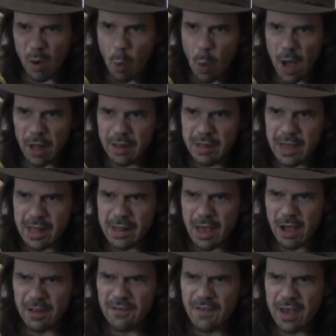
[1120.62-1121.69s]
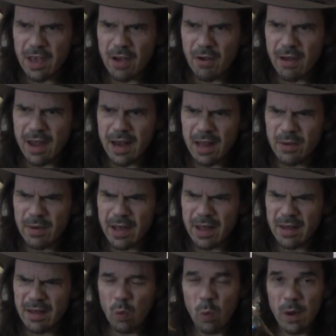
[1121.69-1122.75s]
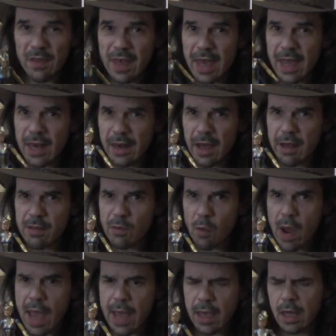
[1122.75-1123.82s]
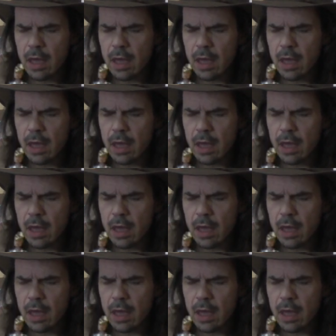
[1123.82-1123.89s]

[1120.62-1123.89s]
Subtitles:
a well-detailed figure anyway, with a nice rack.